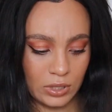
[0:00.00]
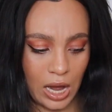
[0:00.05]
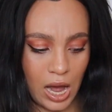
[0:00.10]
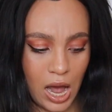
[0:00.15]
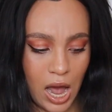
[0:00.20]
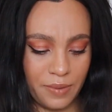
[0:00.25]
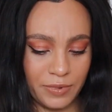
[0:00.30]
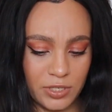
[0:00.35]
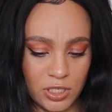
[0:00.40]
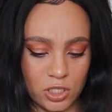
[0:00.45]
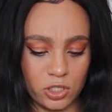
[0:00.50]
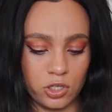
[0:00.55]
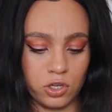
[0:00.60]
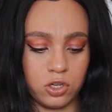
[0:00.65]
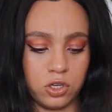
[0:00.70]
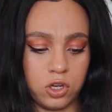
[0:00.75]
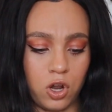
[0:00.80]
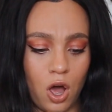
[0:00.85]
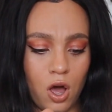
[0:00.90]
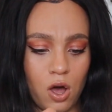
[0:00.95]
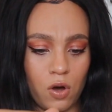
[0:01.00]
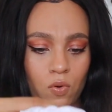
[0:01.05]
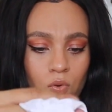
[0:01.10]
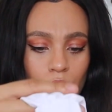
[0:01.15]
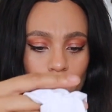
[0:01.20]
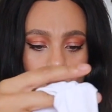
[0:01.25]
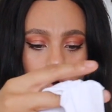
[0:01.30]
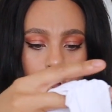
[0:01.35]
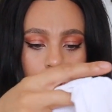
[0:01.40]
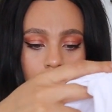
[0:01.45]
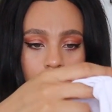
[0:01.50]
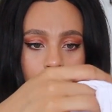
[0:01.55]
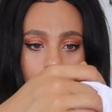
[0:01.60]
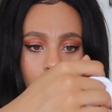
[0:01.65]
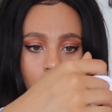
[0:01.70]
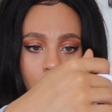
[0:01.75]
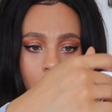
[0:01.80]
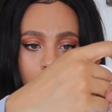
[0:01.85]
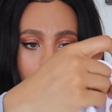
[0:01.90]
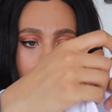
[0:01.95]
Damn, this is long.
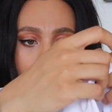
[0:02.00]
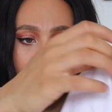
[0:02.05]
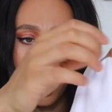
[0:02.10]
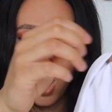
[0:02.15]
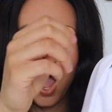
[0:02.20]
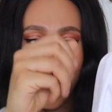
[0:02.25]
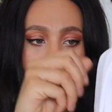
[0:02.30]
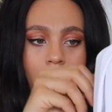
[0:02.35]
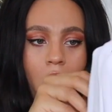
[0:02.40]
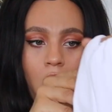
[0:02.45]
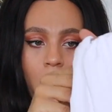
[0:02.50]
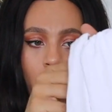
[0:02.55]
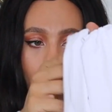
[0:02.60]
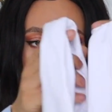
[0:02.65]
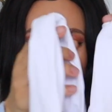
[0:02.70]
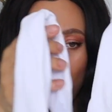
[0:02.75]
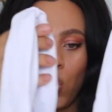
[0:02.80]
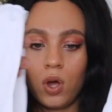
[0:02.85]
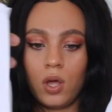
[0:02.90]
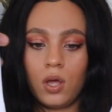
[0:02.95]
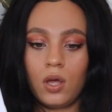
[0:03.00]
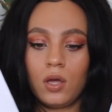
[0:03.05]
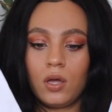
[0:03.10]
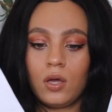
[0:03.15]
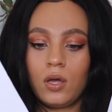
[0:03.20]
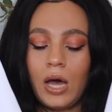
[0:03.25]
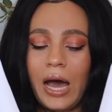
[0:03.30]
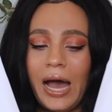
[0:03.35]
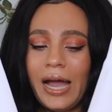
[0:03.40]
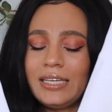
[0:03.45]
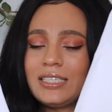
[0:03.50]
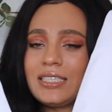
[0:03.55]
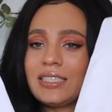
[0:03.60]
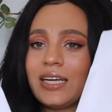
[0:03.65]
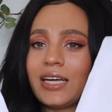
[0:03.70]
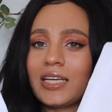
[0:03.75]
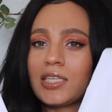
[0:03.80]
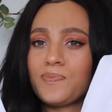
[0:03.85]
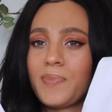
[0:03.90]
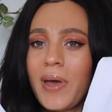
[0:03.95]
Whoa! I
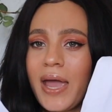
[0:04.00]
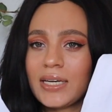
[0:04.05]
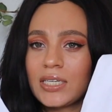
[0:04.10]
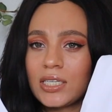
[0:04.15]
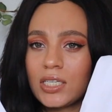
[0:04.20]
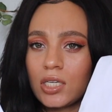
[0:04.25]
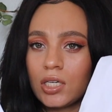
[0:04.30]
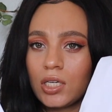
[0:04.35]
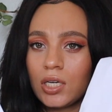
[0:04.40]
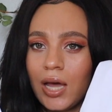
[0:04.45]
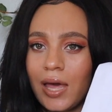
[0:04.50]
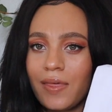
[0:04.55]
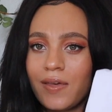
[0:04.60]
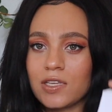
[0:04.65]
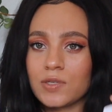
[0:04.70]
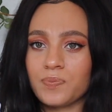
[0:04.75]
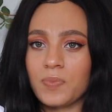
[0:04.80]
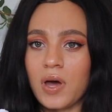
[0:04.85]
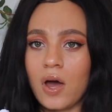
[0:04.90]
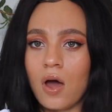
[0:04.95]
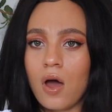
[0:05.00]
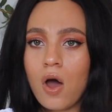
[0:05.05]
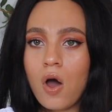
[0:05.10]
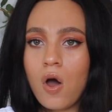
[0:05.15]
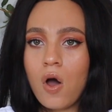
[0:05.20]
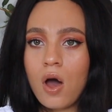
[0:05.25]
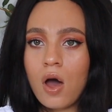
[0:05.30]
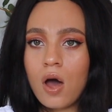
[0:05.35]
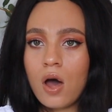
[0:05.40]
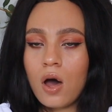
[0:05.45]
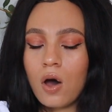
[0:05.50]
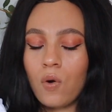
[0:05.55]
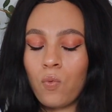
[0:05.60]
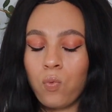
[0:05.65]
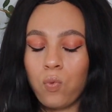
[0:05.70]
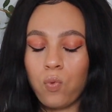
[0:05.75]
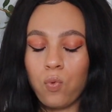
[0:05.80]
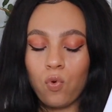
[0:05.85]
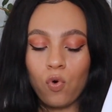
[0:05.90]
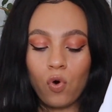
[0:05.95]
didn't expect it to look like this, but
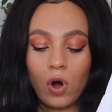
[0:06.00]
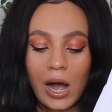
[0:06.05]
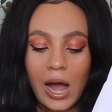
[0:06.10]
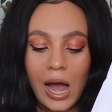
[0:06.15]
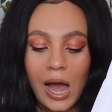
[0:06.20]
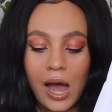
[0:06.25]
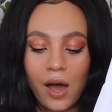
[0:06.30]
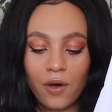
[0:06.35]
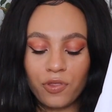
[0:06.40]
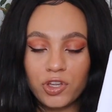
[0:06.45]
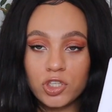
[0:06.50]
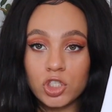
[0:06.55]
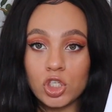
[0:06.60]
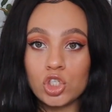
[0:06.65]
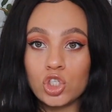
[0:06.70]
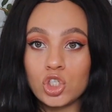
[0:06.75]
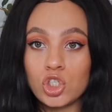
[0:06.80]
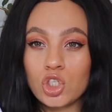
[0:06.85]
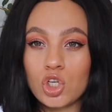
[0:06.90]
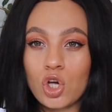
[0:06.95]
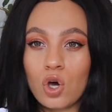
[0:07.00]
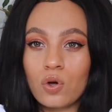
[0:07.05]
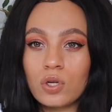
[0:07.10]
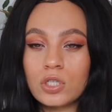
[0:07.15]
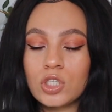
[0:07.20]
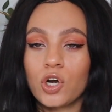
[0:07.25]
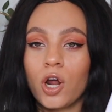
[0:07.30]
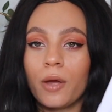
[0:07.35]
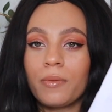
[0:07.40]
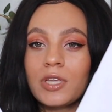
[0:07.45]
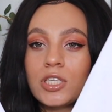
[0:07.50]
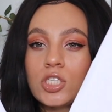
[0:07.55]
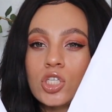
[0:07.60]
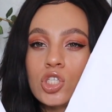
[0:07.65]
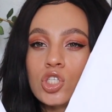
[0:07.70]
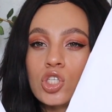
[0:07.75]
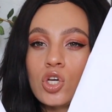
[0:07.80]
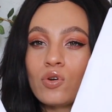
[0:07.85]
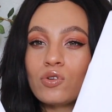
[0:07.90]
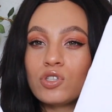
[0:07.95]
wow, this is so, do you know, this
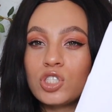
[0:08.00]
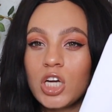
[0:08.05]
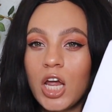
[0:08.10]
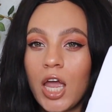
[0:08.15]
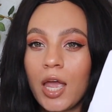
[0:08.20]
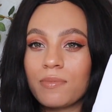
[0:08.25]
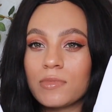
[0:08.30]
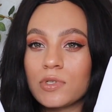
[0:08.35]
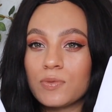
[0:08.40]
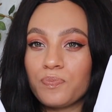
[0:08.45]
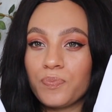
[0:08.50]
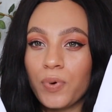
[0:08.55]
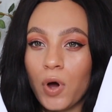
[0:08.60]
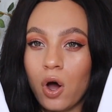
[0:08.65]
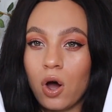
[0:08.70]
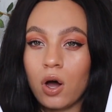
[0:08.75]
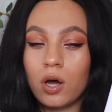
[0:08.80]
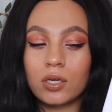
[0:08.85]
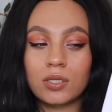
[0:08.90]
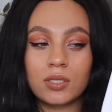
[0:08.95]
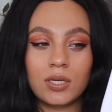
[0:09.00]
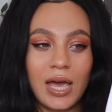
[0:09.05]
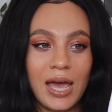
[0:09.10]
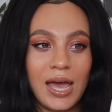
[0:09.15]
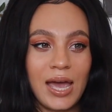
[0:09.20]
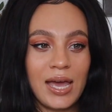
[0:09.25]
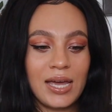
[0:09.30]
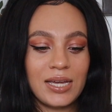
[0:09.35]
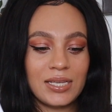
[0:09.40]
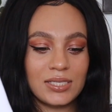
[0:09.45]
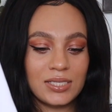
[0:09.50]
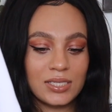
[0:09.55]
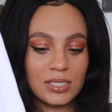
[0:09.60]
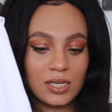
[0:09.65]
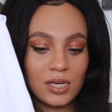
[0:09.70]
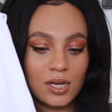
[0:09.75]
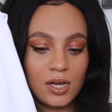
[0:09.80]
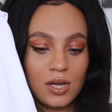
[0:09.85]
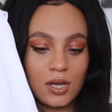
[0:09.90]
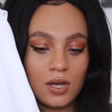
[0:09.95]
is so James
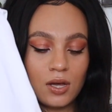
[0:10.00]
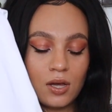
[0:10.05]
Bond-esque.